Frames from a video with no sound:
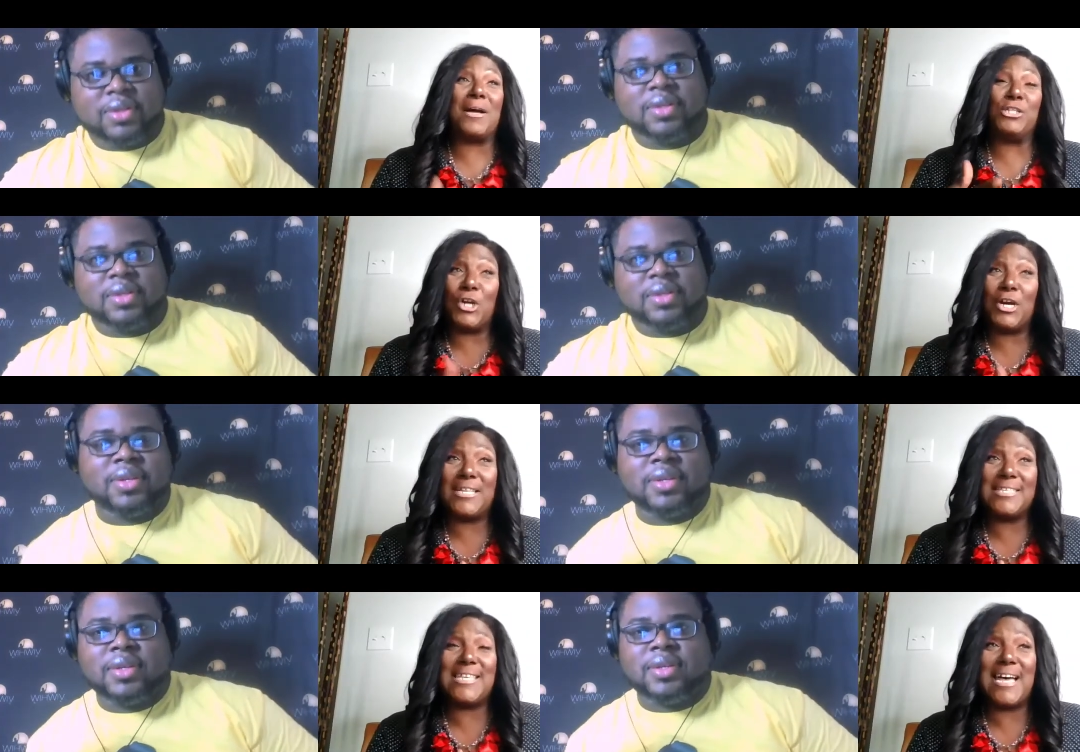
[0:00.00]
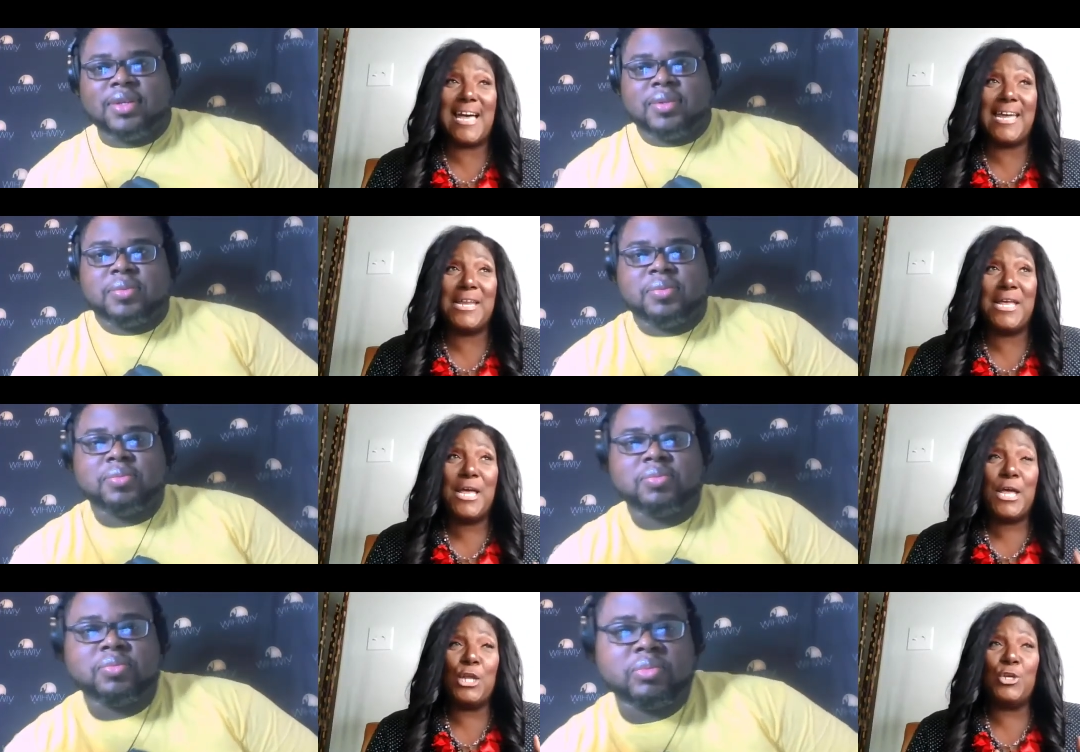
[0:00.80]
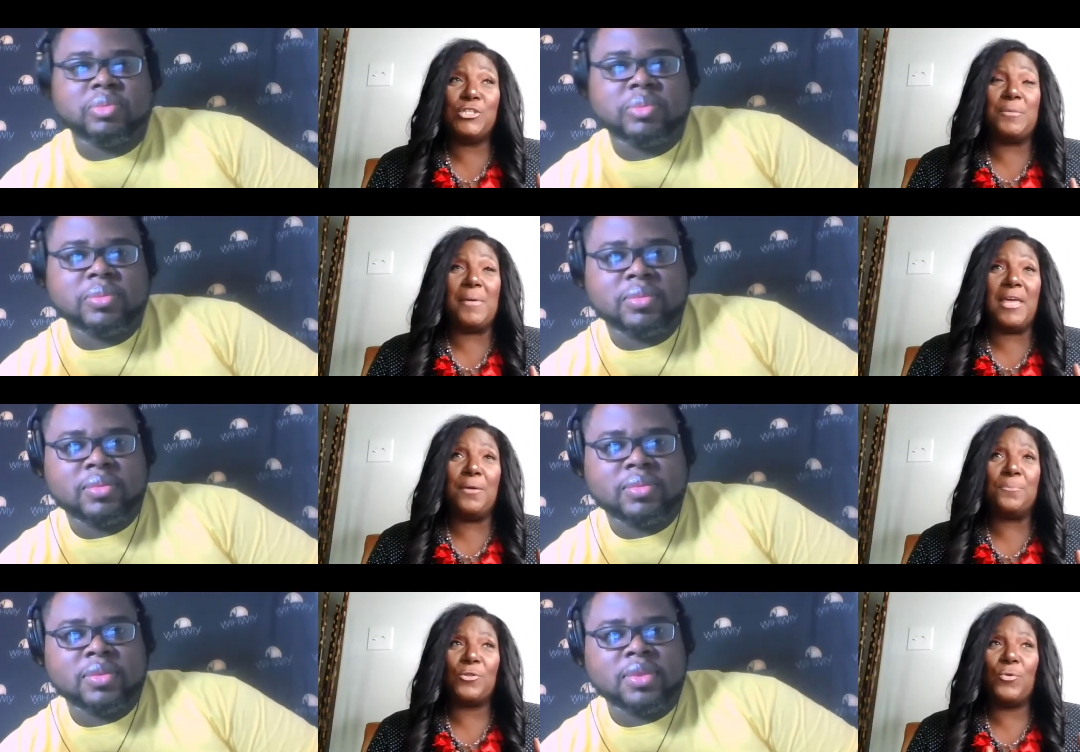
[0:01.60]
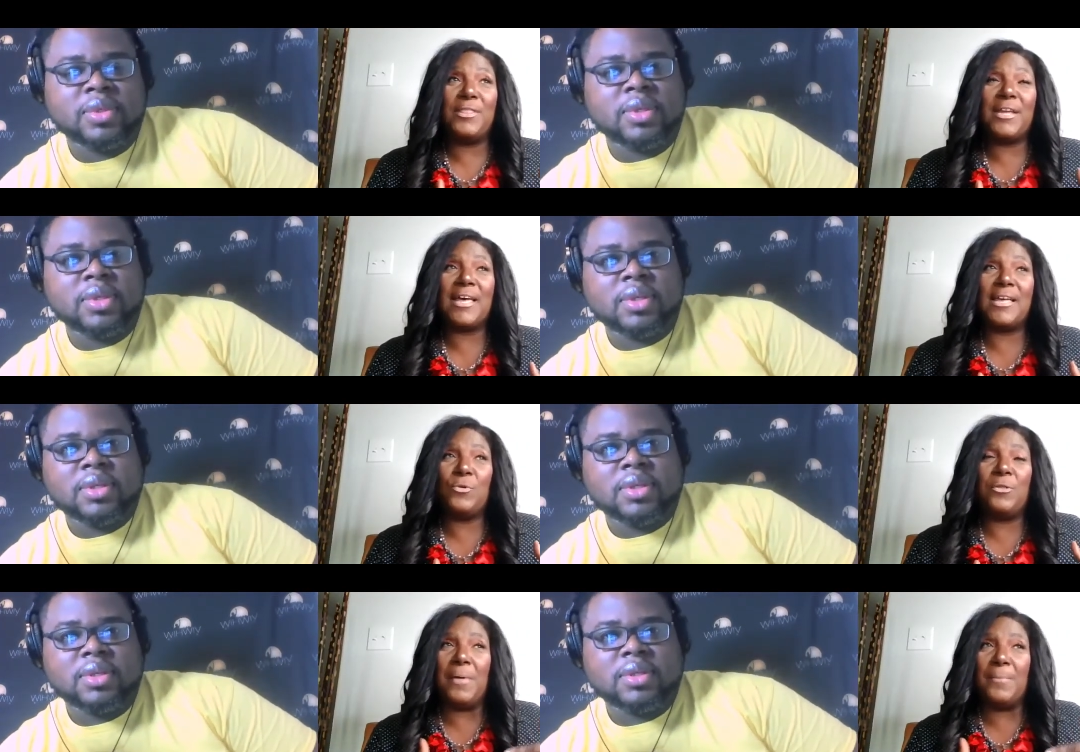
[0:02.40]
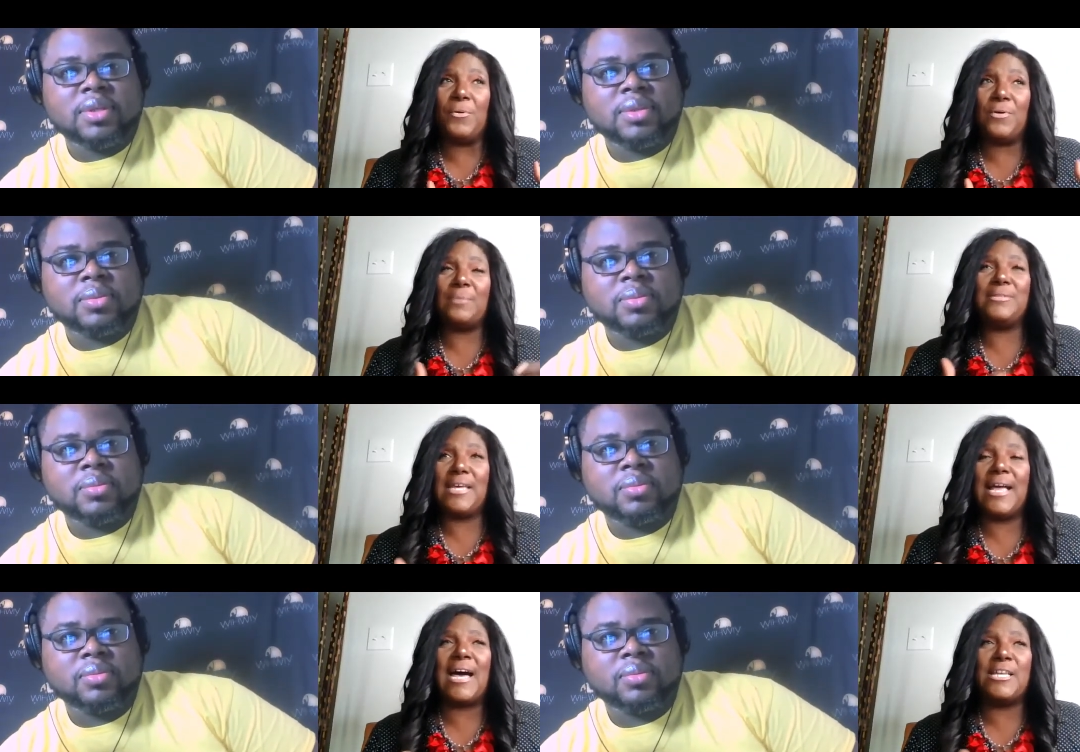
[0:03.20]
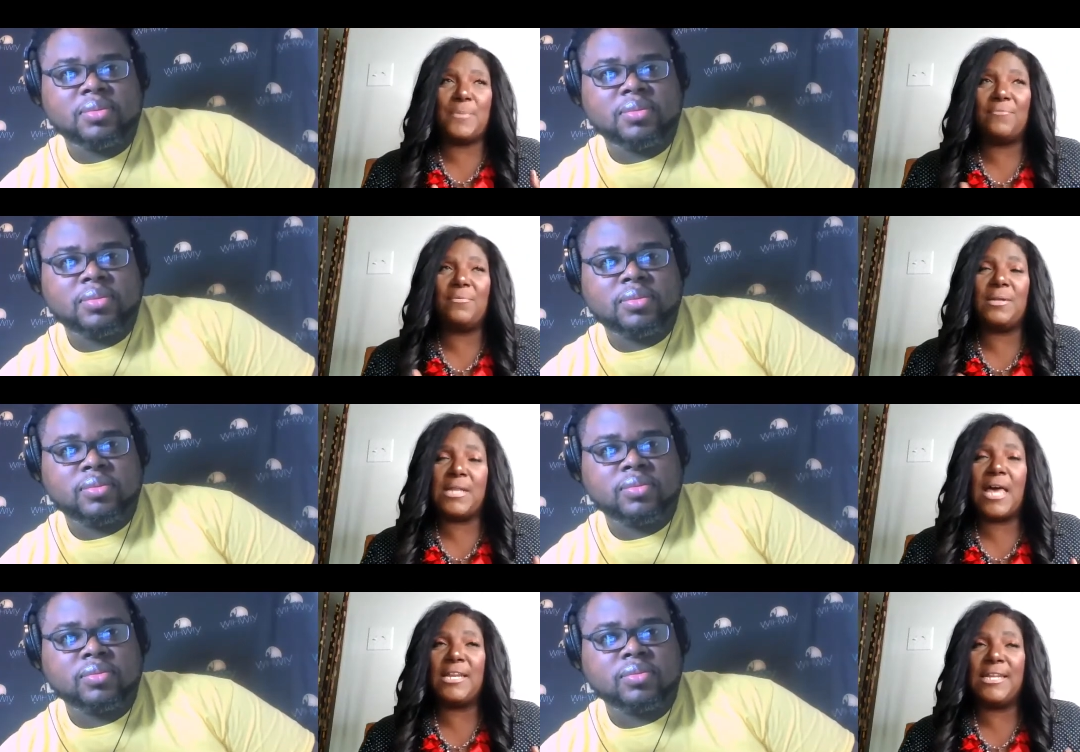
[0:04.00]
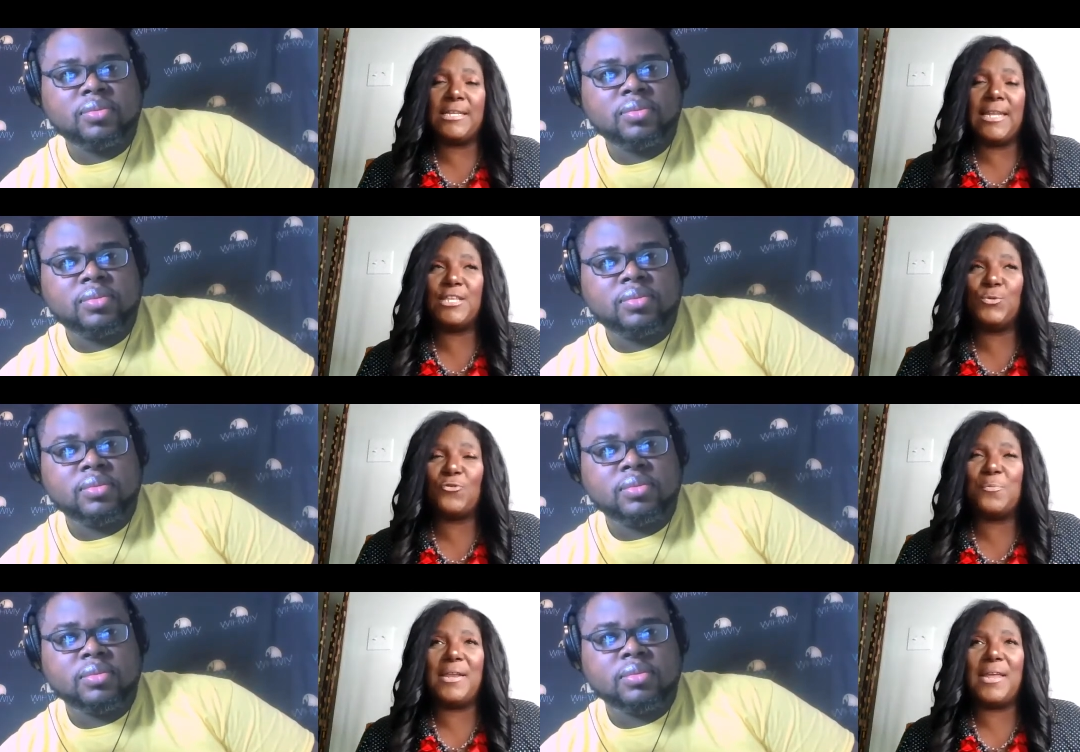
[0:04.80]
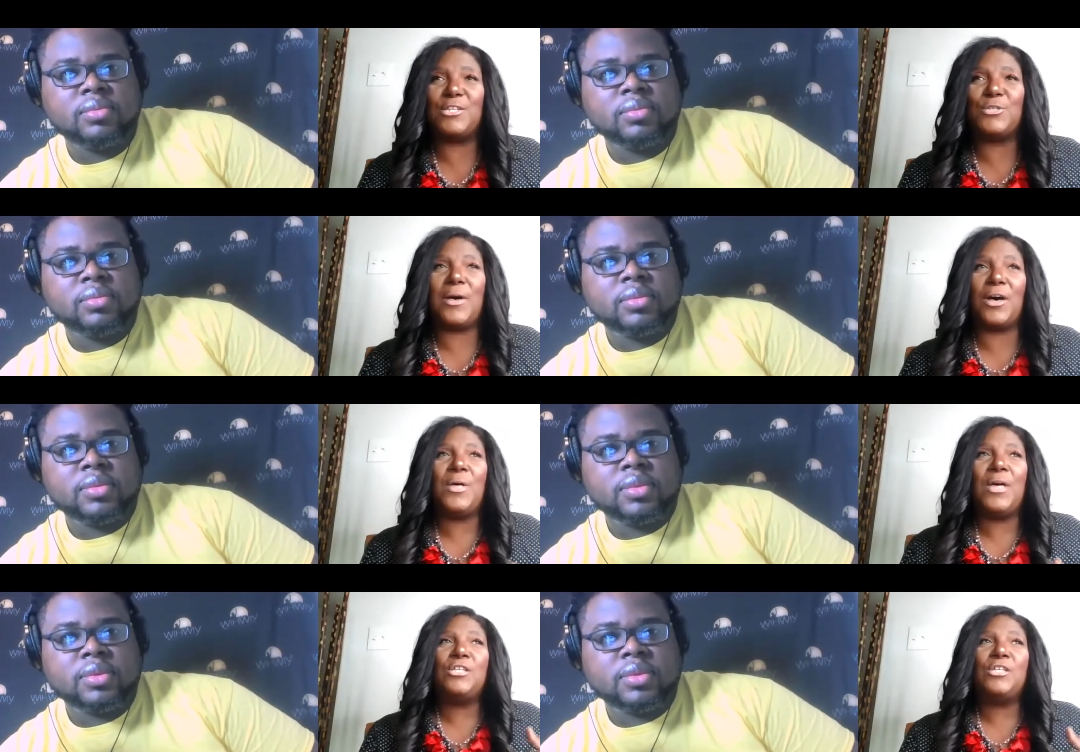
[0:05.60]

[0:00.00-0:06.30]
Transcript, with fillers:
Speaker 1: my trucking side, it used to be when the when people, I would say guys, but I have a lot of ladies work for me now as well.